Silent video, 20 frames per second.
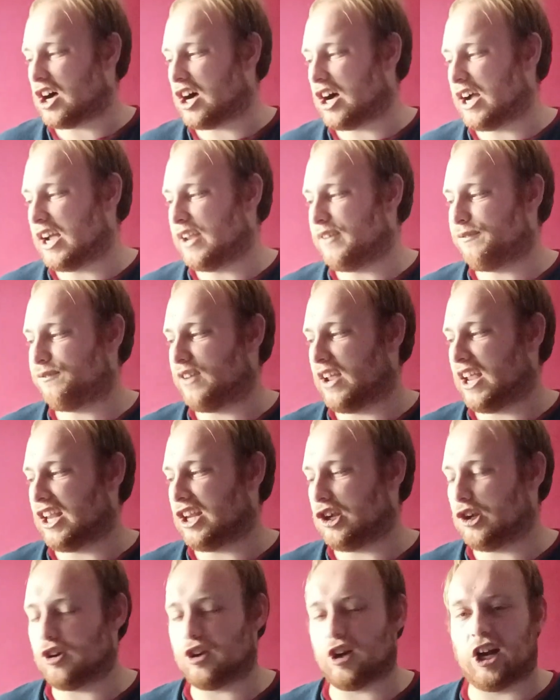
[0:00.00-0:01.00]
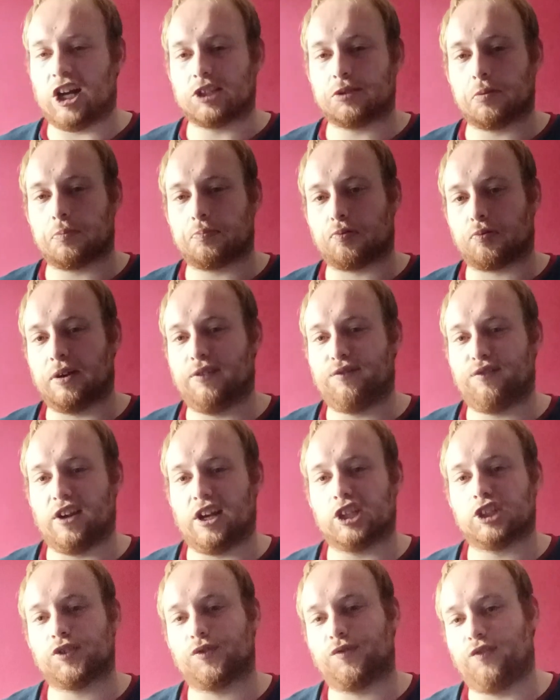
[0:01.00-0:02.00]
I think you guys will probably
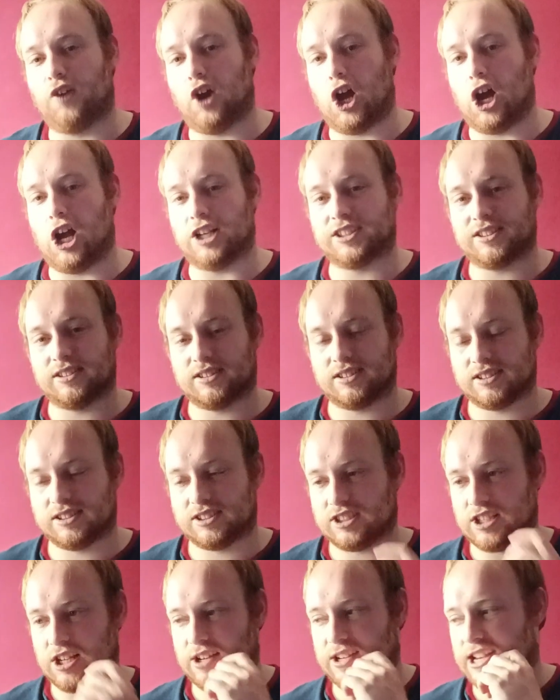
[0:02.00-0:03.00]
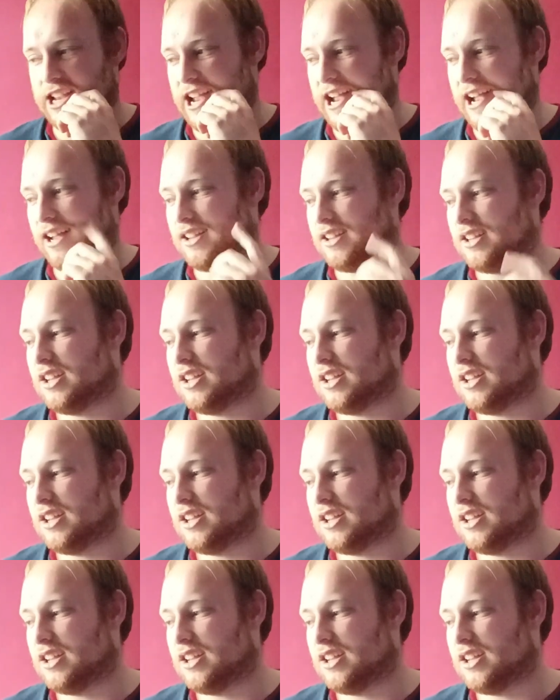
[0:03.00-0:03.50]
finish third. So yeah,